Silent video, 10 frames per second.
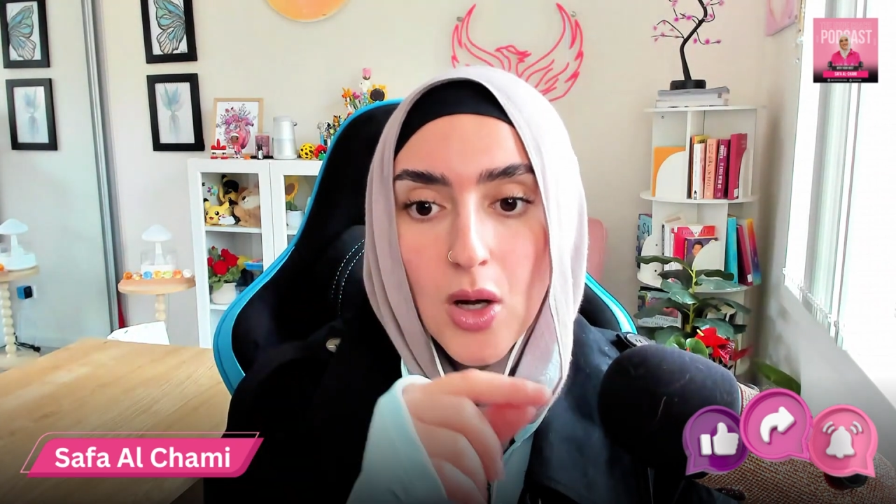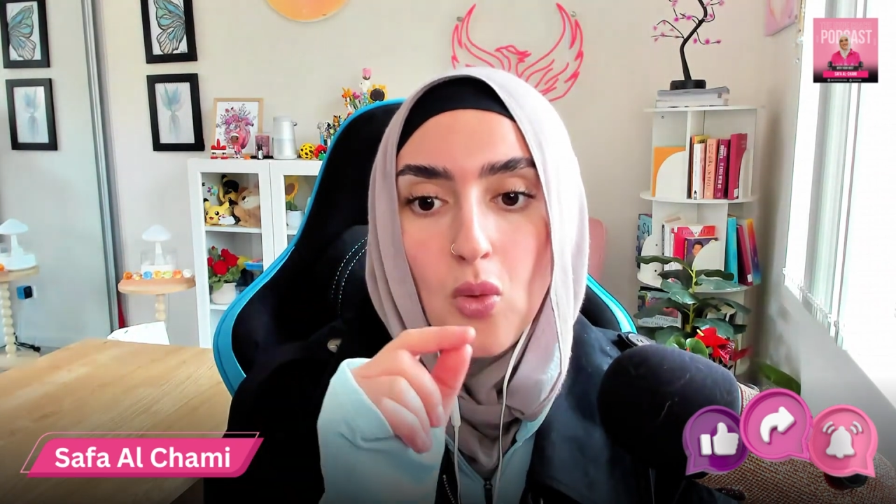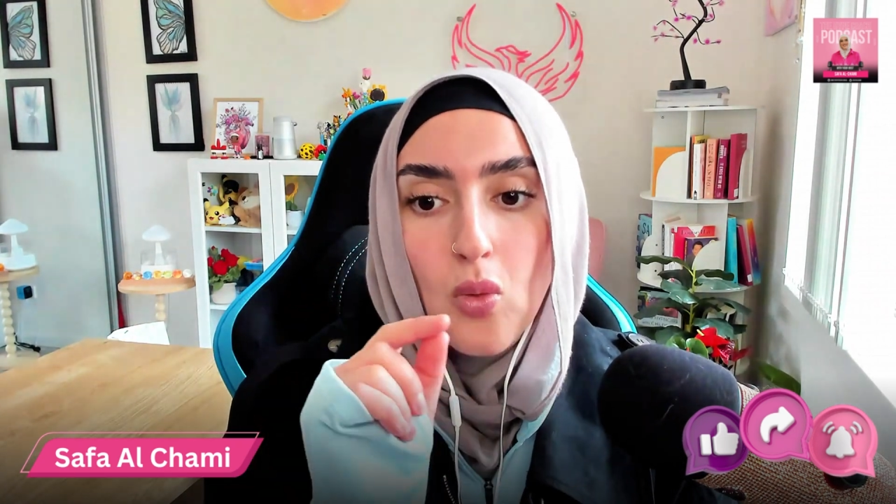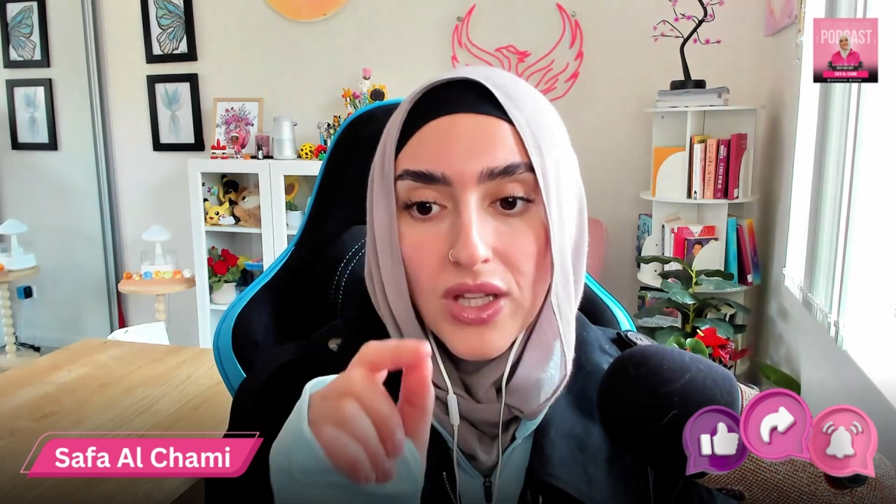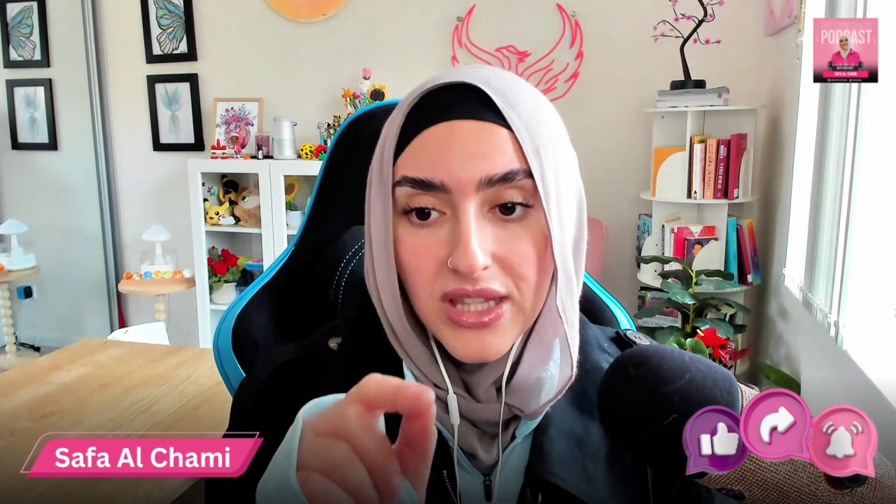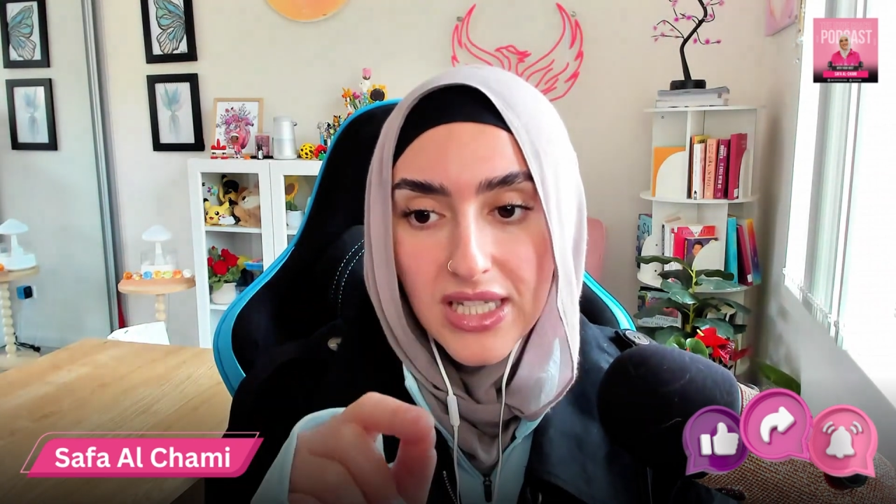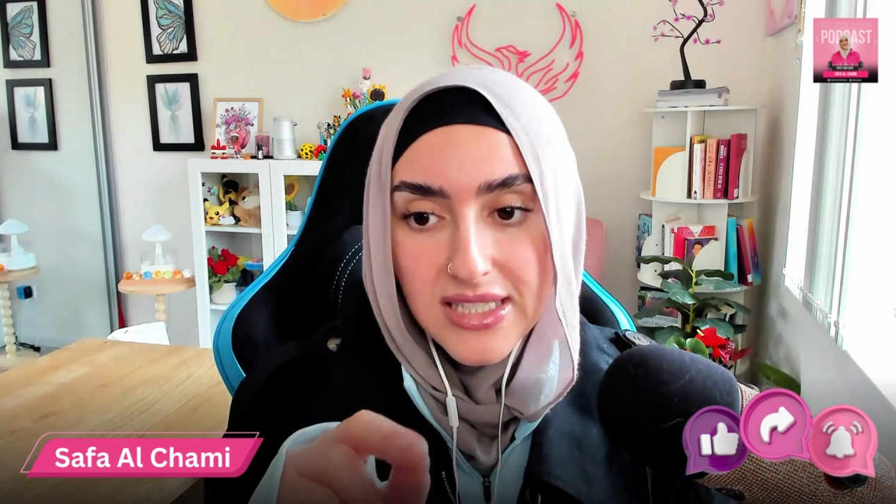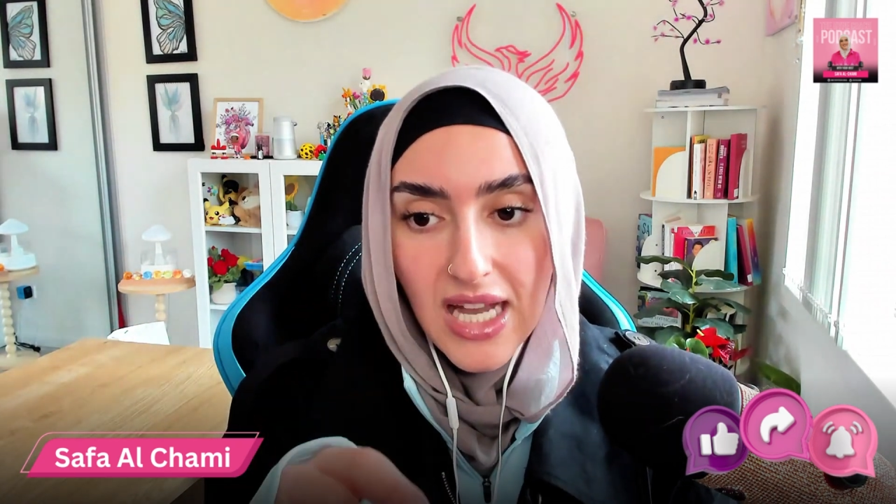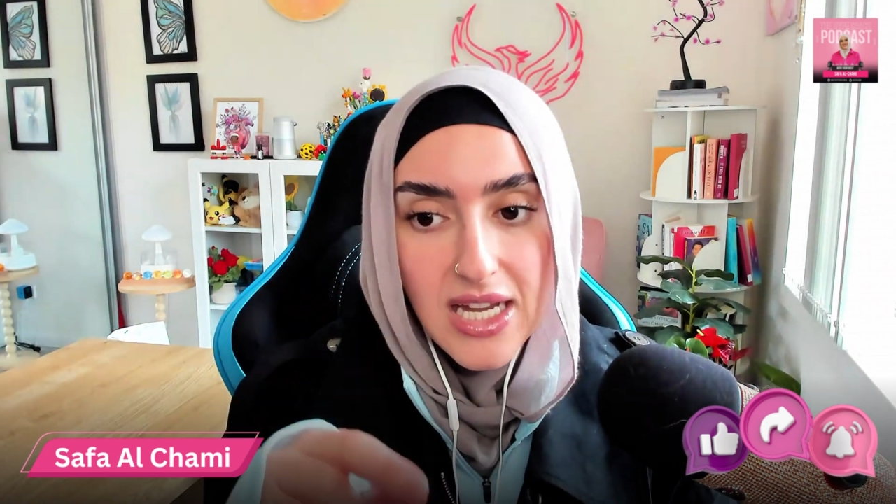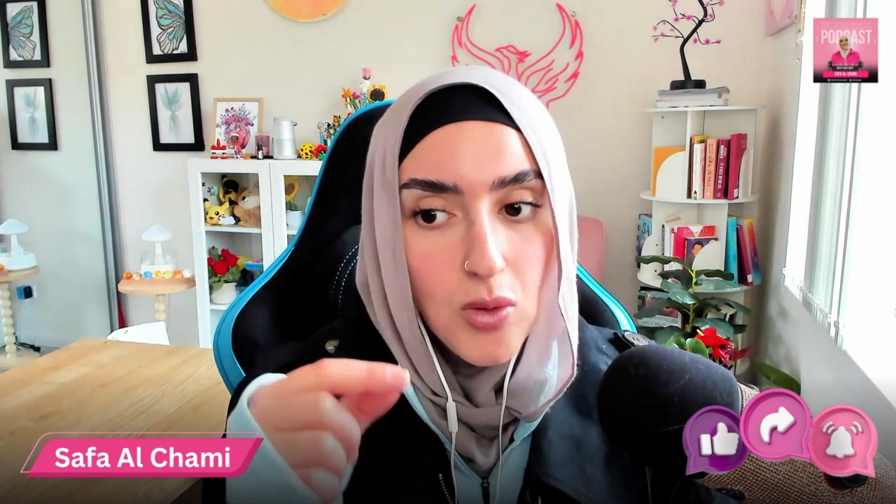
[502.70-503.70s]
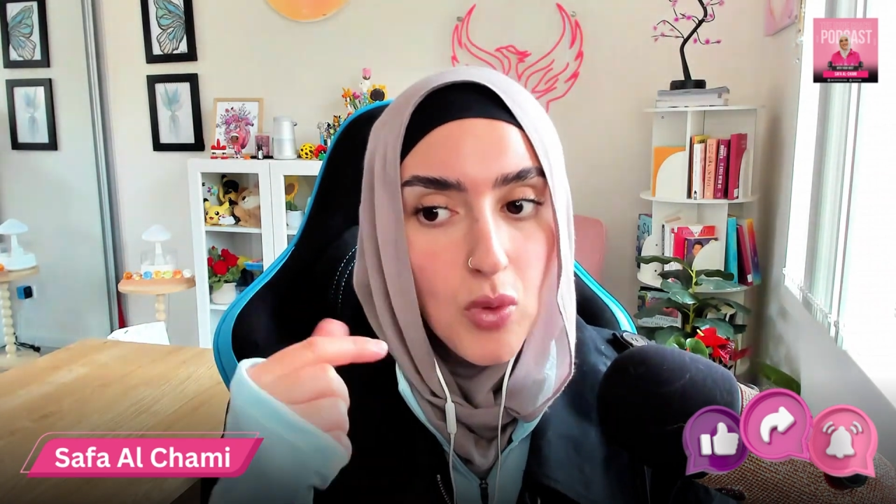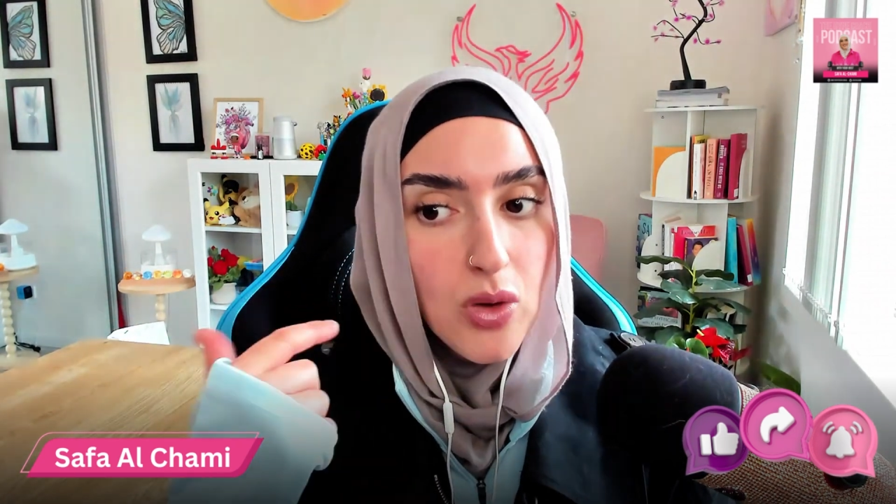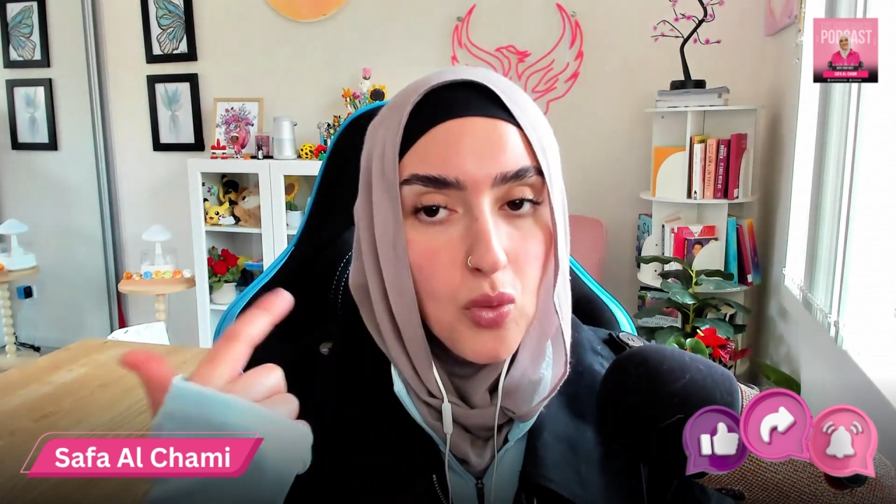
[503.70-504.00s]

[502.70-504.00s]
what they're saying with